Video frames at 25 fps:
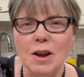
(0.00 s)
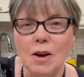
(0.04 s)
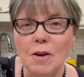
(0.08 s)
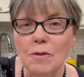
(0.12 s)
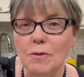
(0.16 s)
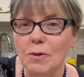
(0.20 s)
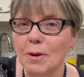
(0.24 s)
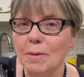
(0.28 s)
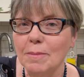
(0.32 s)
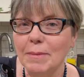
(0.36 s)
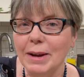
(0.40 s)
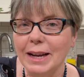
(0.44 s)

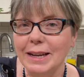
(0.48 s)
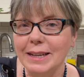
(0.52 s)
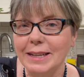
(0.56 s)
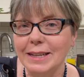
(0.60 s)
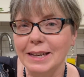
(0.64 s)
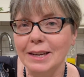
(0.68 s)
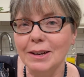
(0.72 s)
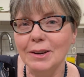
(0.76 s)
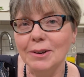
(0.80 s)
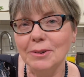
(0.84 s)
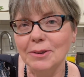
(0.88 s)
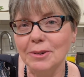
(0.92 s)
for my
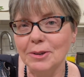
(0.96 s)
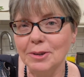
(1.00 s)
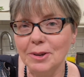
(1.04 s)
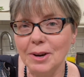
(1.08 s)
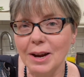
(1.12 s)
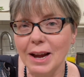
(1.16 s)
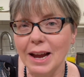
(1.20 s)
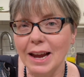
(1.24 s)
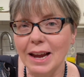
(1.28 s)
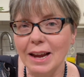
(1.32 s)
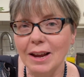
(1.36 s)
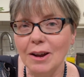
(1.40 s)
tiered
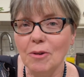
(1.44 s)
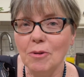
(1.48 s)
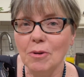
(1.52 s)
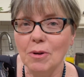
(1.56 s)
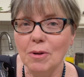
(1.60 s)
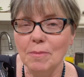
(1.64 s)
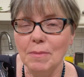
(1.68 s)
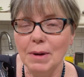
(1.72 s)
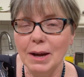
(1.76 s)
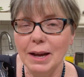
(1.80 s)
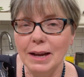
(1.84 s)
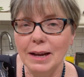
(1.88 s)
tray
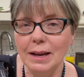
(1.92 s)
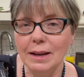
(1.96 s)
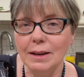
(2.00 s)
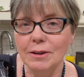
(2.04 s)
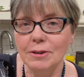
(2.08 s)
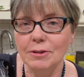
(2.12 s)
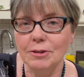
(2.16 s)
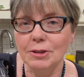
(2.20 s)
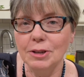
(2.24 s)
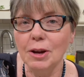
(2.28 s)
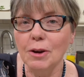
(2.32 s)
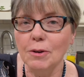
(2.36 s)
or my
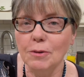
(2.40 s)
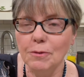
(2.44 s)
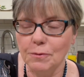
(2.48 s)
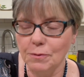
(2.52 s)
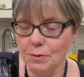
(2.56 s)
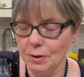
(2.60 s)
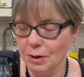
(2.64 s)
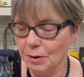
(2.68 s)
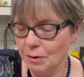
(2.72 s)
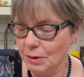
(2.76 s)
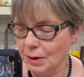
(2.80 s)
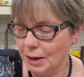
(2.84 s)
shelf
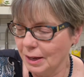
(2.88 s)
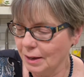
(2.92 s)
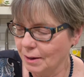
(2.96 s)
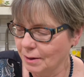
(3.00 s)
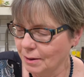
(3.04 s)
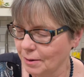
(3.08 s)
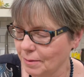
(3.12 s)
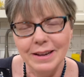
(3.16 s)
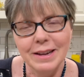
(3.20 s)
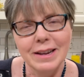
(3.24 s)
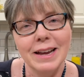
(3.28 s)
unit.